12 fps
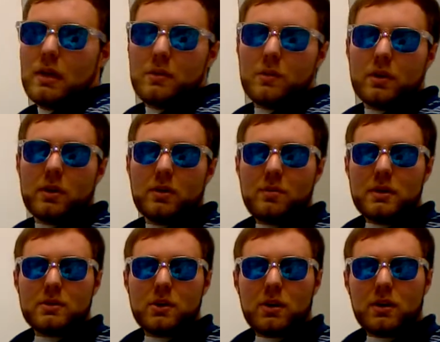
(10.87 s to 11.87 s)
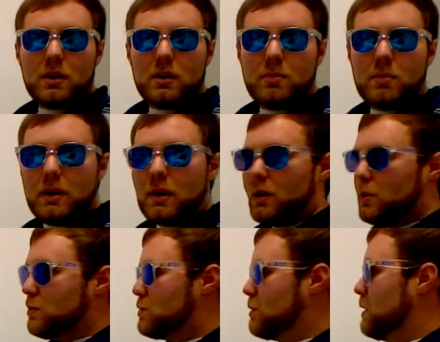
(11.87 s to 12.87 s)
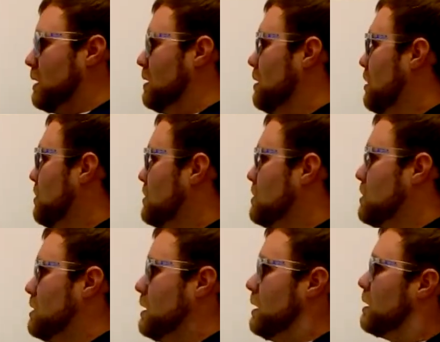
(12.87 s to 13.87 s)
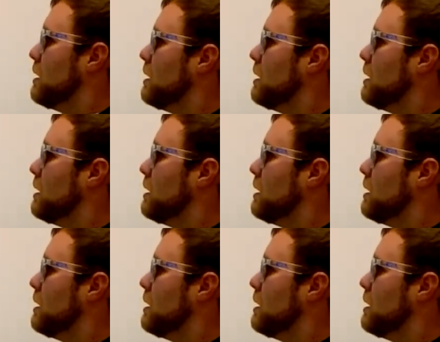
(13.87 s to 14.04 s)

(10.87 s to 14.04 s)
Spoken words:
we're going to be talking about trigonometry